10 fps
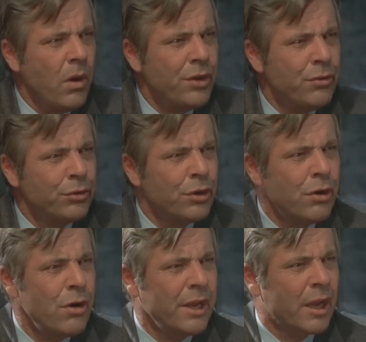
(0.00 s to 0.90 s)
is good
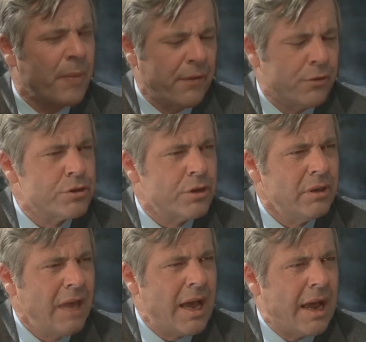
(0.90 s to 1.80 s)
as the likely heir to
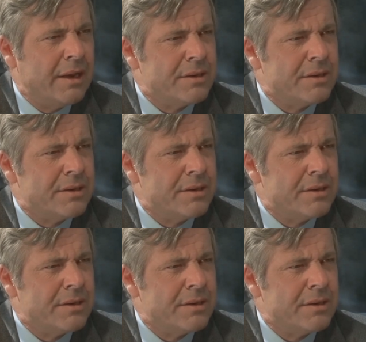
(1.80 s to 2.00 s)
the throne